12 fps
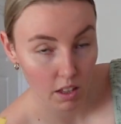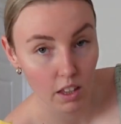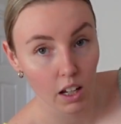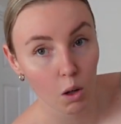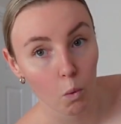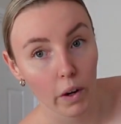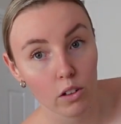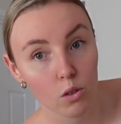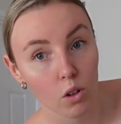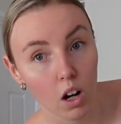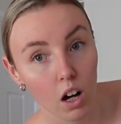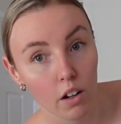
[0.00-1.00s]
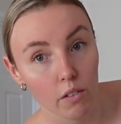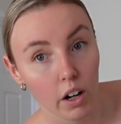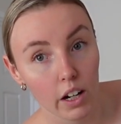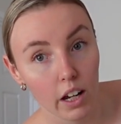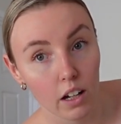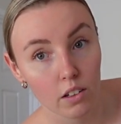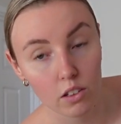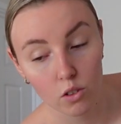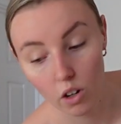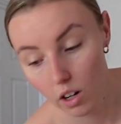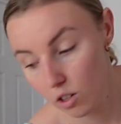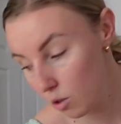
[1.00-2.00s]
they're way too hard right now to
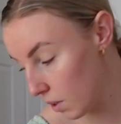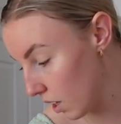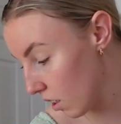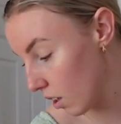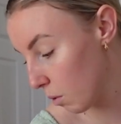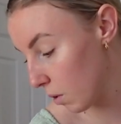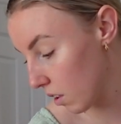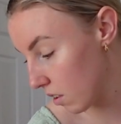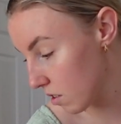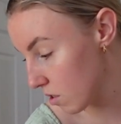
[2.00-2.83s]
try and do anything with.